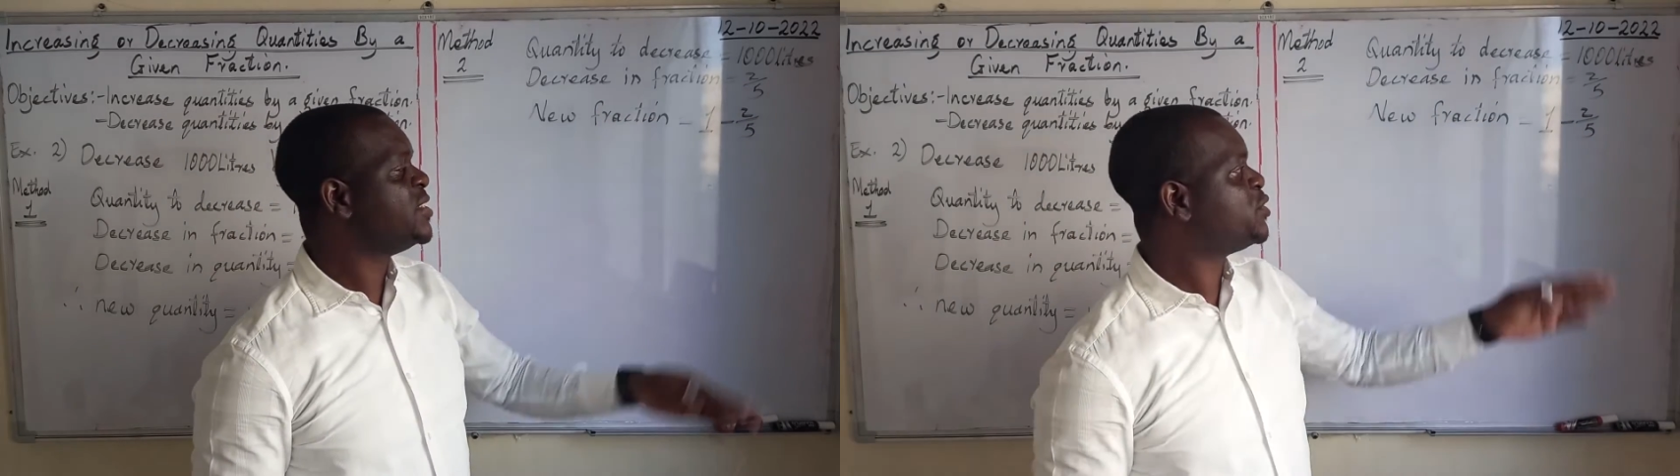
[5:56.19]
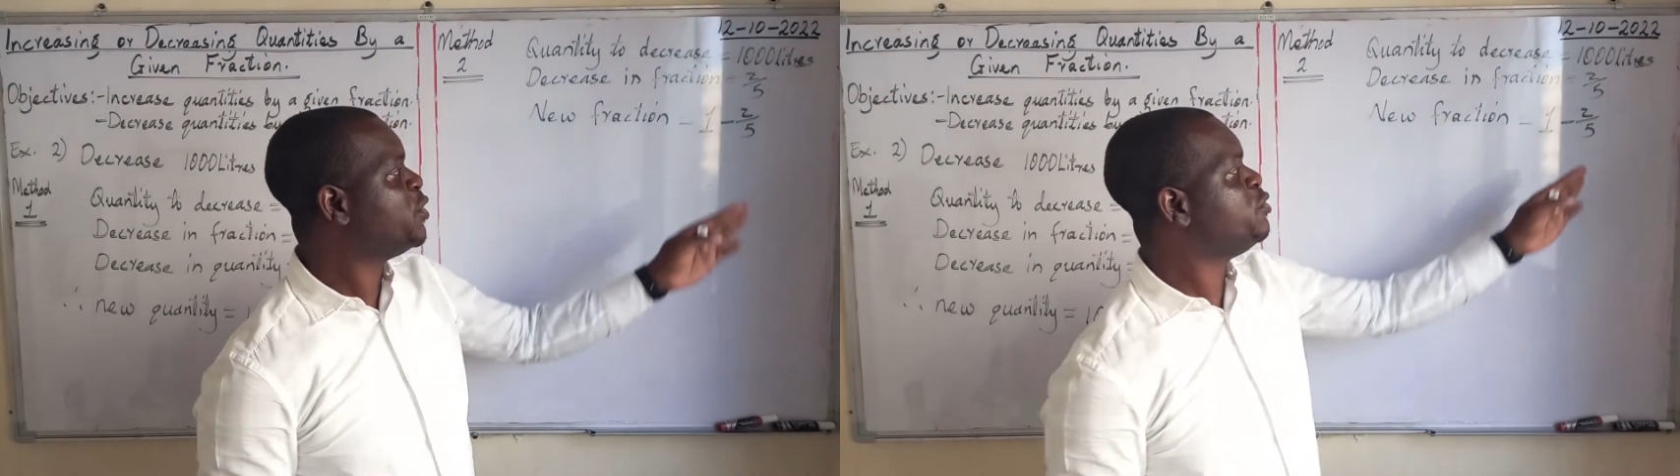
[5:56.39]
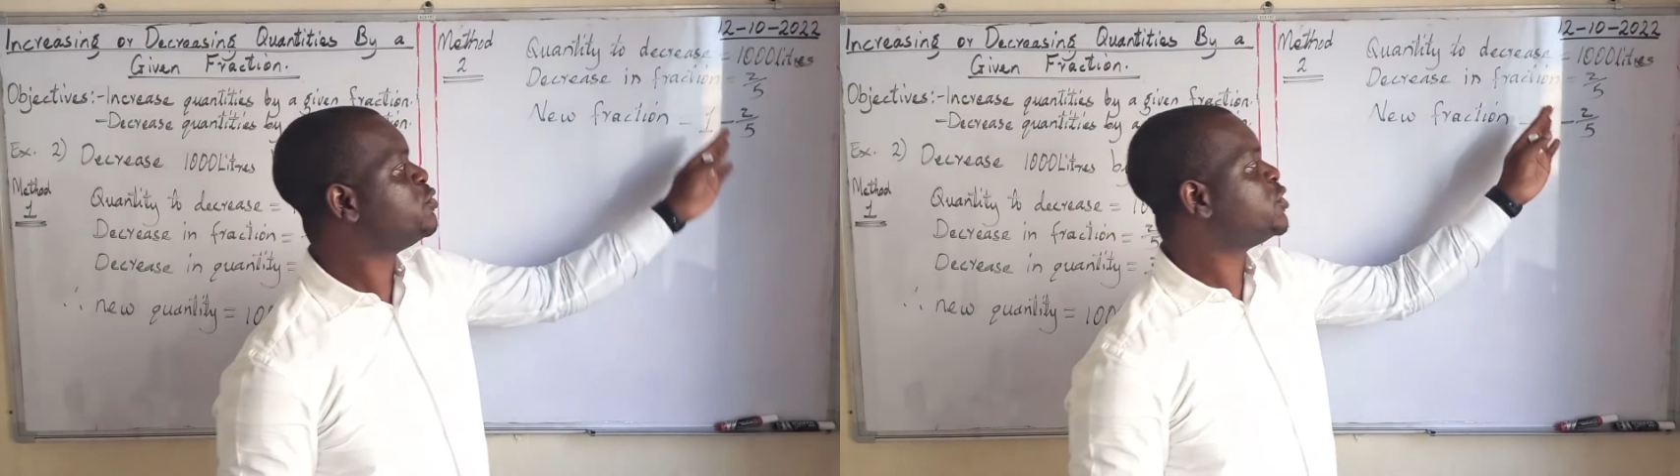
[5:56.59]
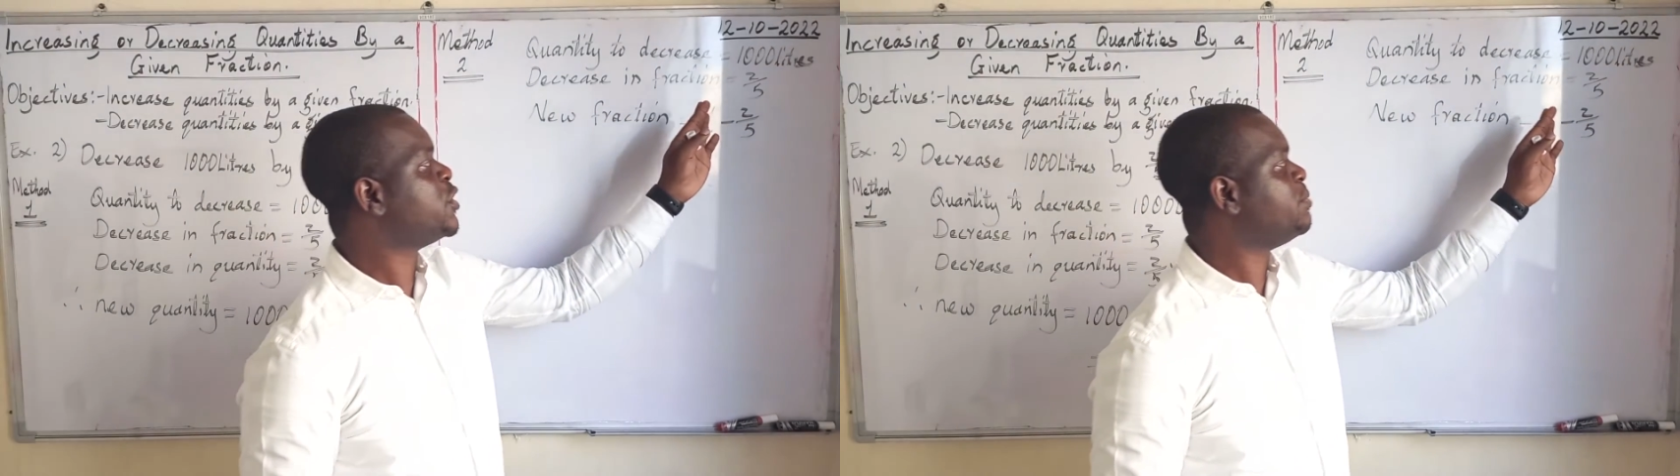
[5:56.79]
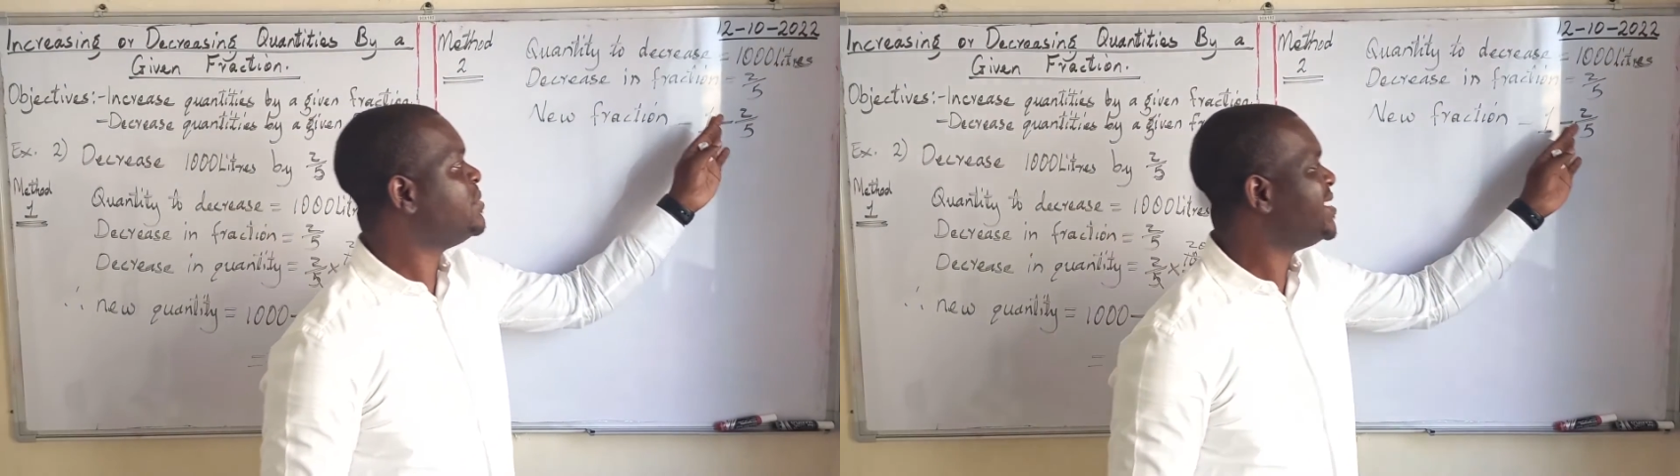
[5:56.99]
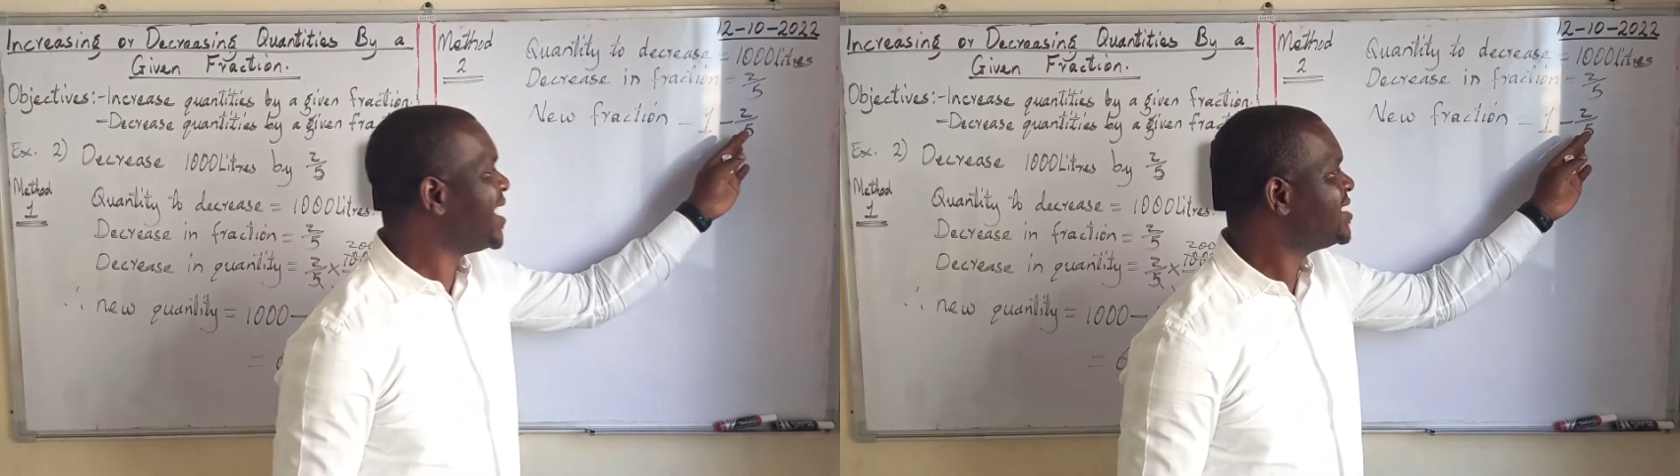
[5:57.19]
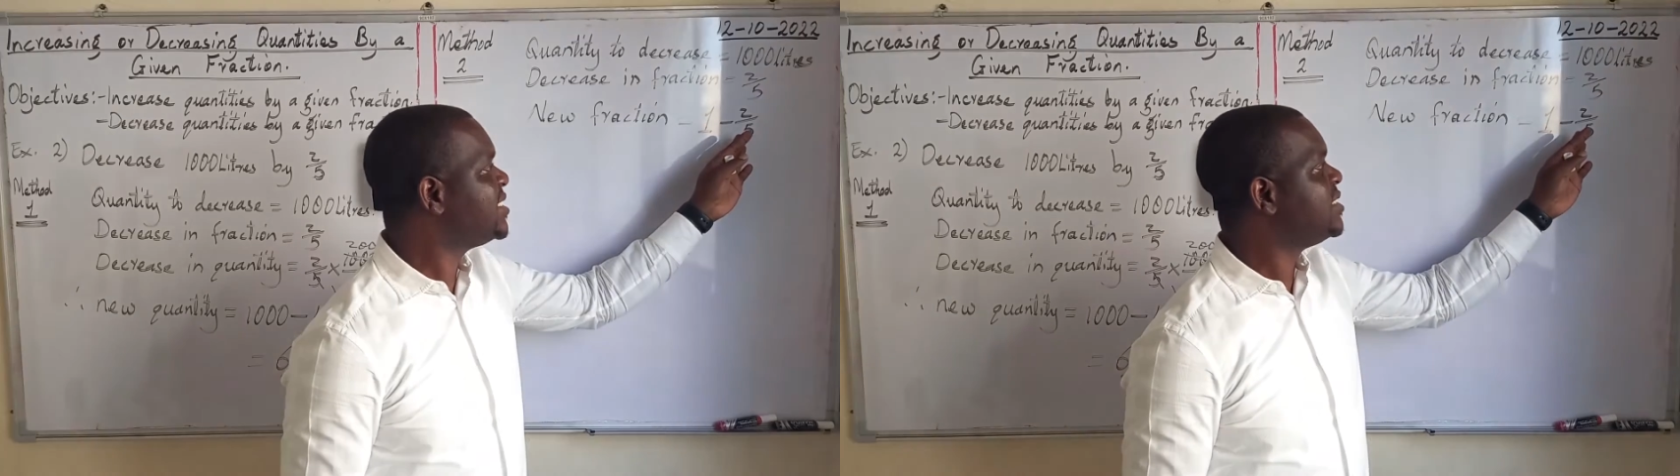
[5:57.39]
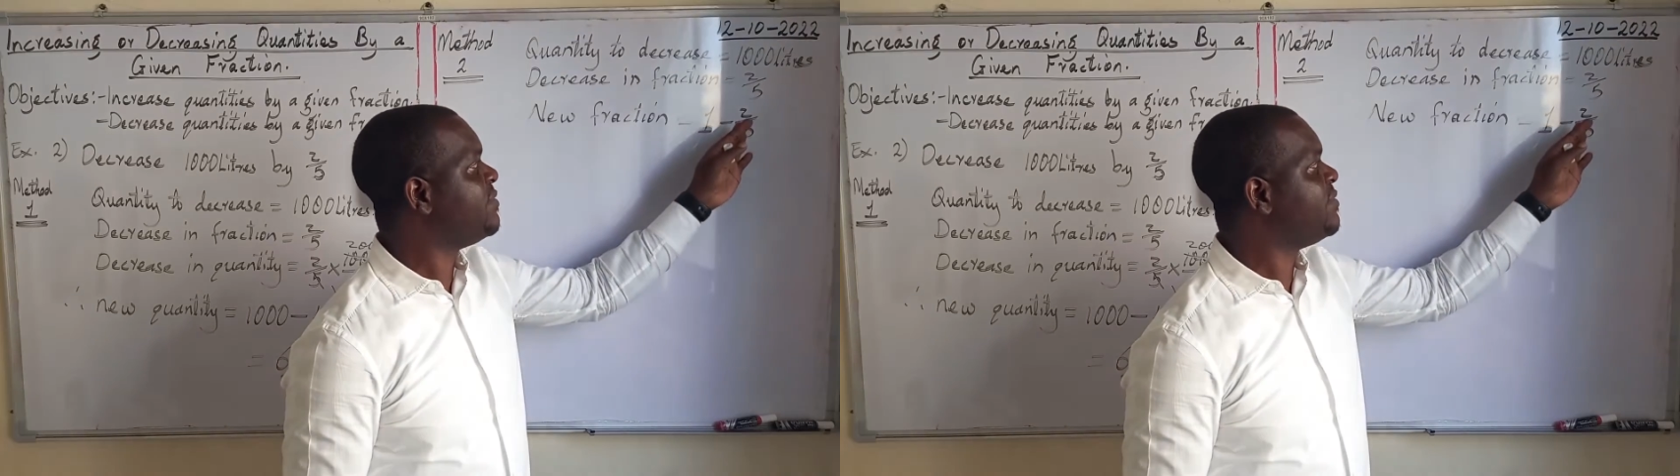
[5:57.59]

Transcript: so you subtract the